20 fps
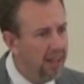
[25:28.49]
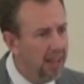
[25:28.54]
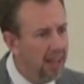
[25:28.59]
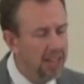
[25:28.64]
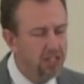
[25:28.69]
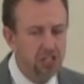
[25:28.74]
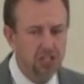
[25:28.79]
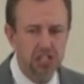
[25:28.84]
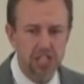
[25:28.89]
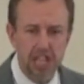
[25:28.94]

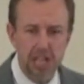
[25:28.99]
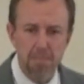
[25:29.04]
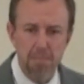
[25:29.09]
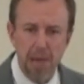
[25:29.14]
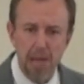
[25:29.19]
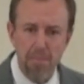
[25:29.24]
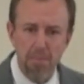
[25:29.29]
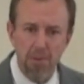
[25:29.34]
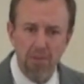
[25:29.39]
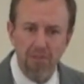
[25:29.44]
As you see
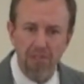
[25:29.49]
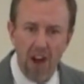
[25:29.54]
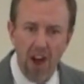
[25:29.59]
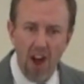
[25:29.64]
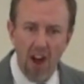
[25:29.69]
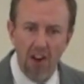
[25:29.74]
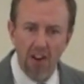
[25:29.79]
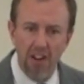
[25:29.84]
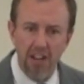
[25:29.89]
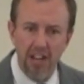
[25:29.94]
people
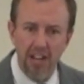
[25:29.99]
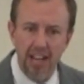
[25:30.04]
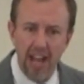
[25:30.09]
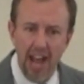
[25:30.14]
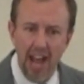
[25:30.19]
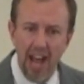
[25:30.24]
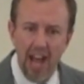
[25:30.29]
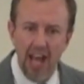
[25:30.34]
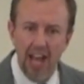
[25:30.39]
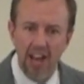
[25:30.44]
falling and
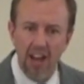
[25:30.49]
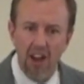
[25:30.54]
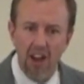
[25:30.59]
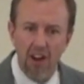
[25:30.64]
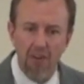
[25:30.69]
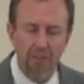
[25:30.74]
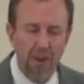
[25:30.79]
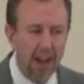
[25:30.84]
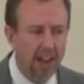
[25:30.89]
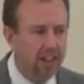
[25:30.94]
dying
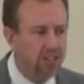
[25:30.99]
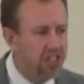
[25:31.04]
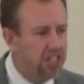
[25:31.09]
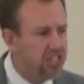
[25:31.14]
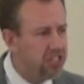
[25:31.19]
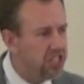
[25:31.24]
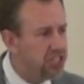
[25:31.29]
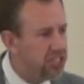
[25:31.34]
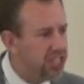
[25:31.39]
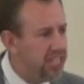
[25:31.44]
all around you,
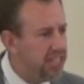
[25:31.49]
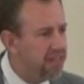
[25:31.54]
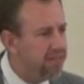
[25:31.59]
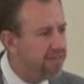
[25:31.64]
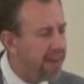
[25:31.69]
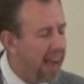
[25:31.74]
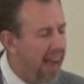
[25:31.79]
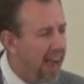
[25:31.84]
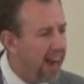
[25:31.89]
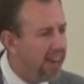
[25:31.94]
as you see the
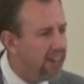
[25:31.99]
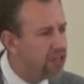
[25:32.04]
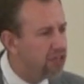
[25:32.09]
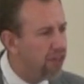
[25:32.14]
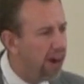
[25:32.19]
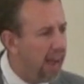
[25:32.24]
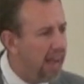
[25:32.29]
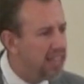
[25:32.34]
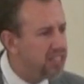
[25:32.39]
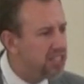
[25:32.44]
violence
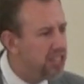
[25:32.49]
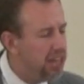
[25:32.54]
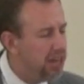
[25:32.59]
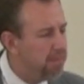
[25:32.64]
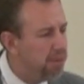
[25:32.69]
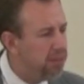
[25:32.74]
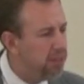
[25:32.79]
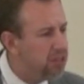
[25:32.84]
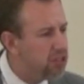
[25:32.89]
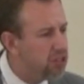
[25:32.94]
rising
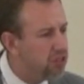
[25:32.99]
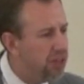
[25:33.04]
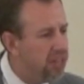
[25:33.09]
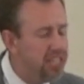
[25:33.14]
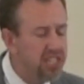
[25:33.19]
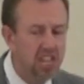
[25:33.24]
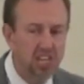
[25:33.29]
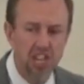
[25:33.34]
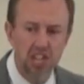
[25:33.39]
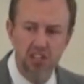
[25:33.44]
up in the
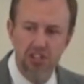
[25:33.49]
streets,